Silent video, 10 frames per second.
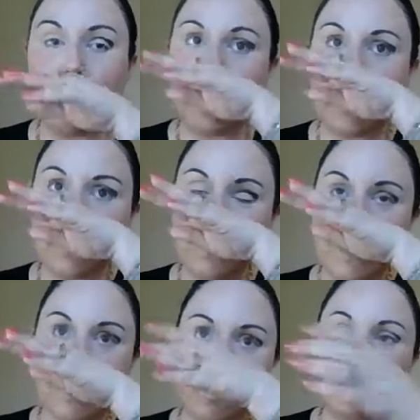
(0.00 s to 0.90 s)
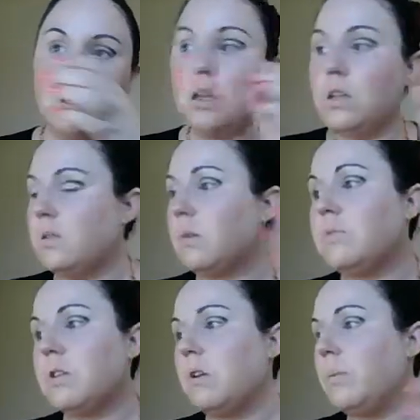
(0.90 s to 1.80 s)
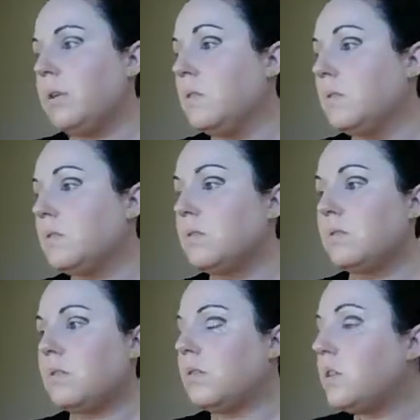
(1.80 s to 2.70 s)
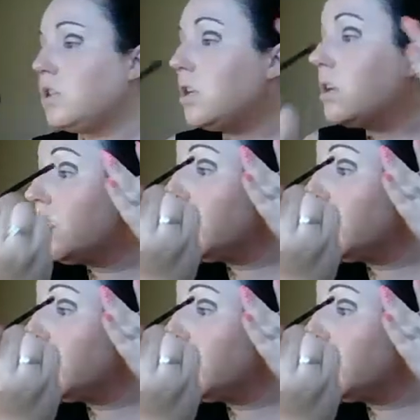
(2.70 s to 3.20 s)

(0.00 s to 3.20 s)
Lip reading: That's why it's really good. I'm sorry, my nose is all itchy.